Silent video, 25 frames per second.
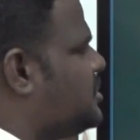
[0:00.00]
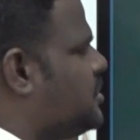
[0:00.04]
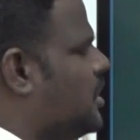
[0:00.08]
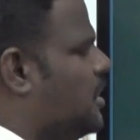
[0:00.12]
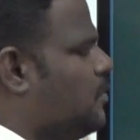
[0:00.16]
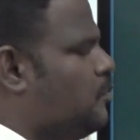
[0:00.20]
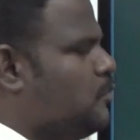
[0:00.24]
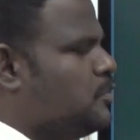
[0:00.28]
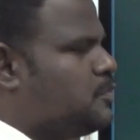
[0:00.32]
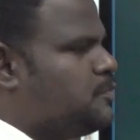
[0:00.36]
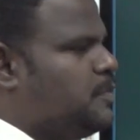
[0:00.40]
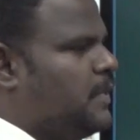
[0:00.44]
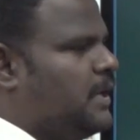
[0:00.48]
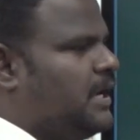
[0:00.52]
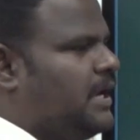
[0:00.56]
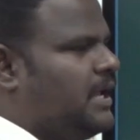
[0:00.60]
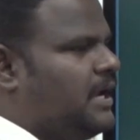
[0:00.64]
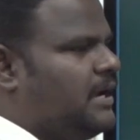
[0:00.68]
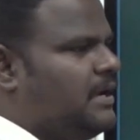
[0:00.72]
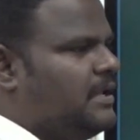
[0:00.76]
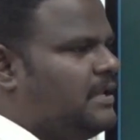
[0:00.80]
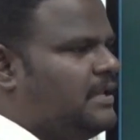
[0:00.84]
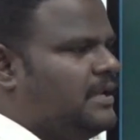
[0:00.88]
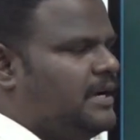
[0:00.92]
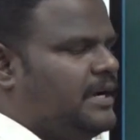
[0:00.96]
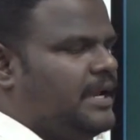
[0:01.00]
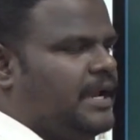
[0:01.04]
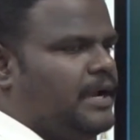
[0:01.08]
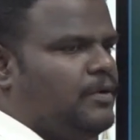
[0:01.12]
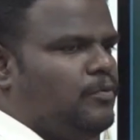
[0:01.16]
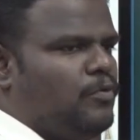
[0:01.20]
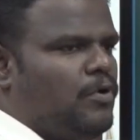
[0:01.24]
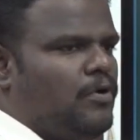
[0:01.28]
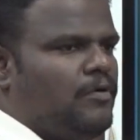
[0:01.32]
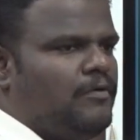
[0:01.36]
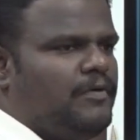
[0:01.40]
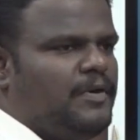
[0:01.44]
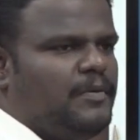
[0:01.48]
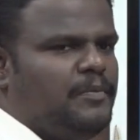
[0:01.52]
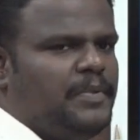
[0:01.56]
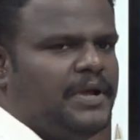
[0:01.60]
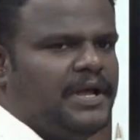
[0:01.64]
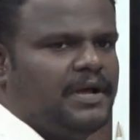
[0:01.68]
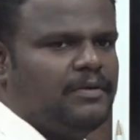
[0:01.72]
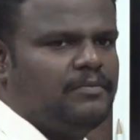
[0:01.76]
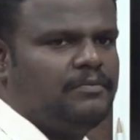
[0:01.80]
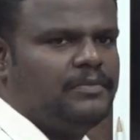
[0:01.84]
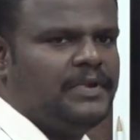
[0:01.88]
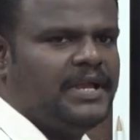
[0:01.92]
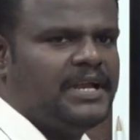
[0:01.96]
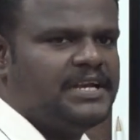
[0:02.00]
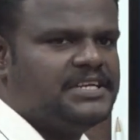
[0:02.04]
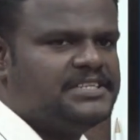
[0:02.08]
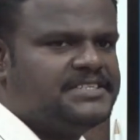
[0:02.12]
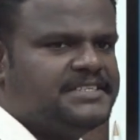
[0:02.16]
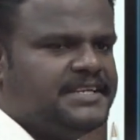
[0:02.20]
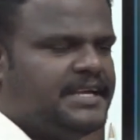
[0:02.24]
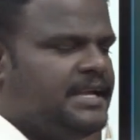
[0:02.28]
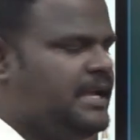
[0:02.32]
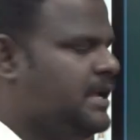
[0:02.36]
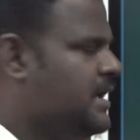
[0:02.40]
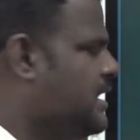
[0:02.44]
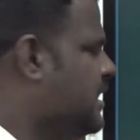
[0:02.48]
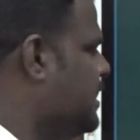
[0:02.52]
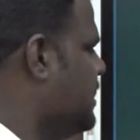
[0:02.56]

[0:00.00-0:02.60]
start boost button, that NO will become NC.